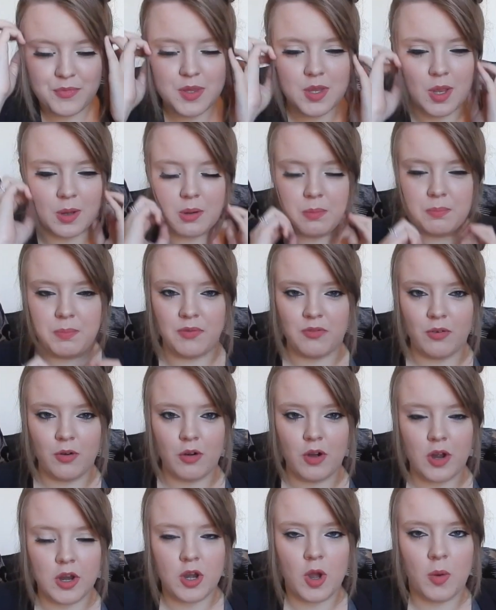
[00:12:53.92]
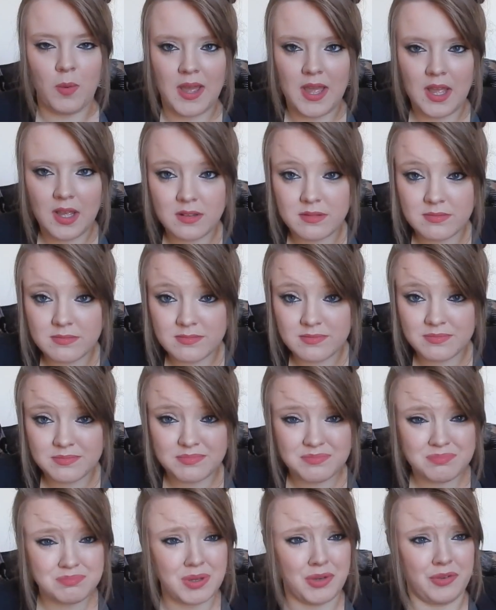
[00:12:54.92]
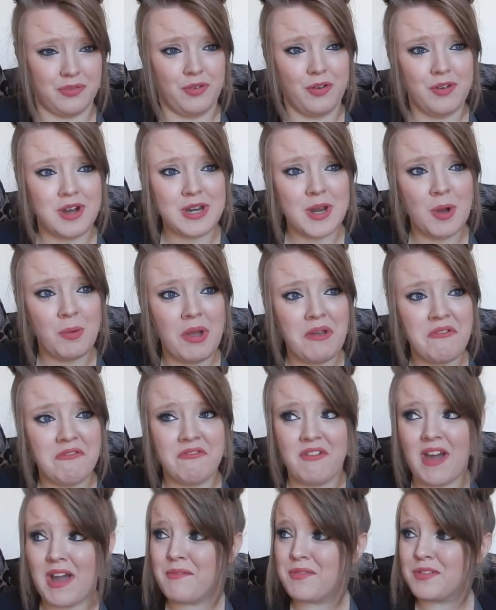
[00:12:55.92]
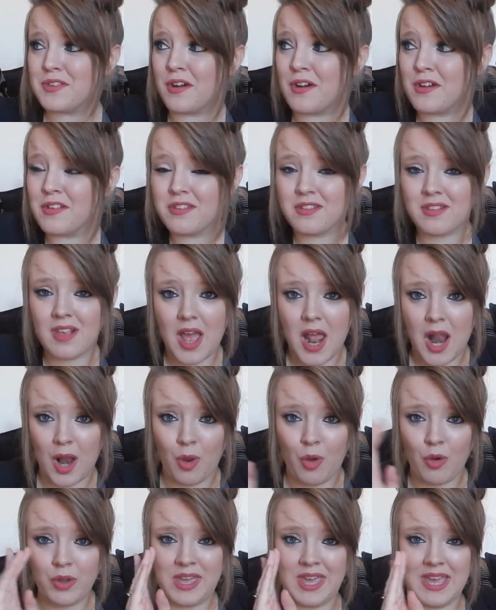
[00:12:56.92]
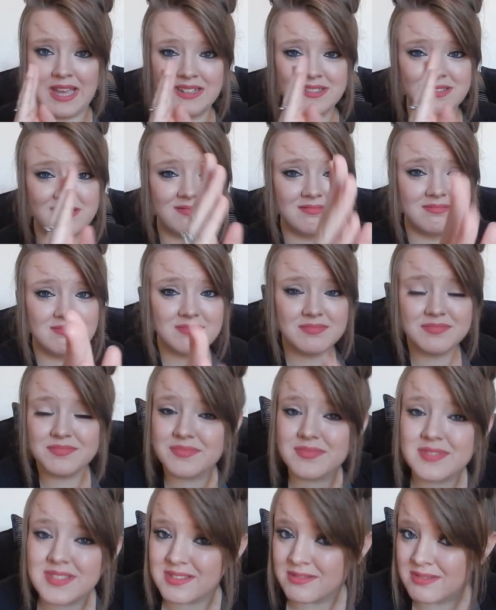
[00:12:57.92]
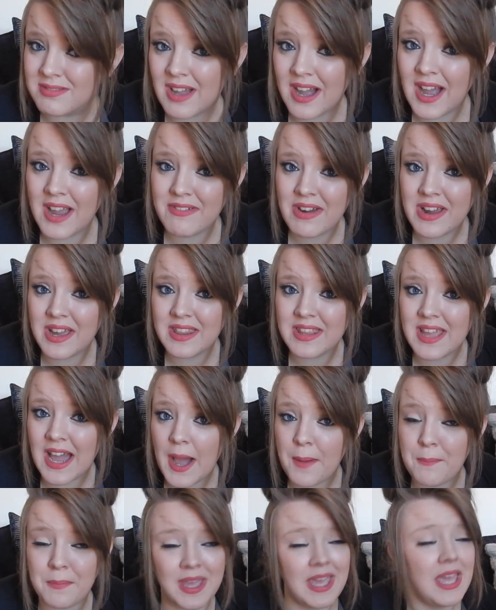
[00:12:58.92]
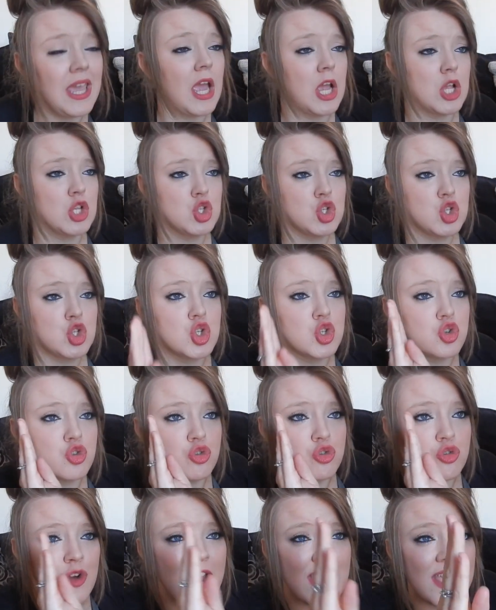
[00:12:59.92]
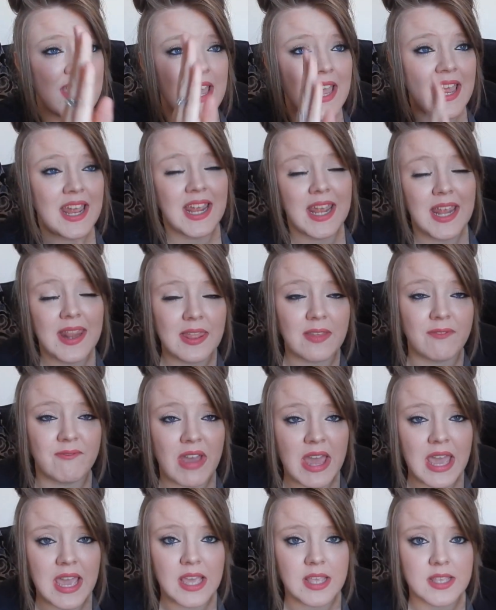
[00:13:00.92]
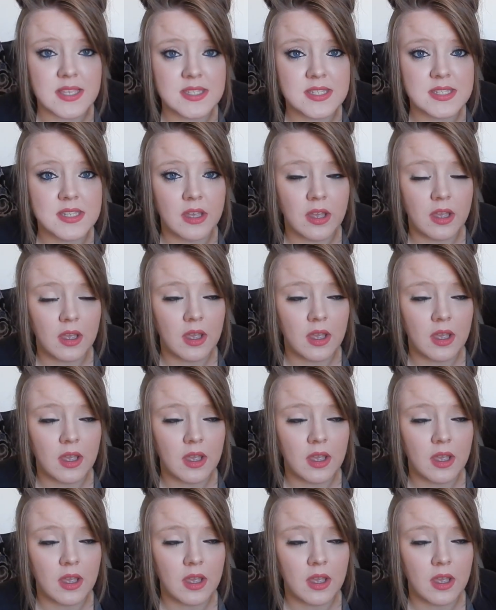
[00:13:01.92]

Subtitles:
So before I know it, 5 Sauce are looking directly at me, straight in the face.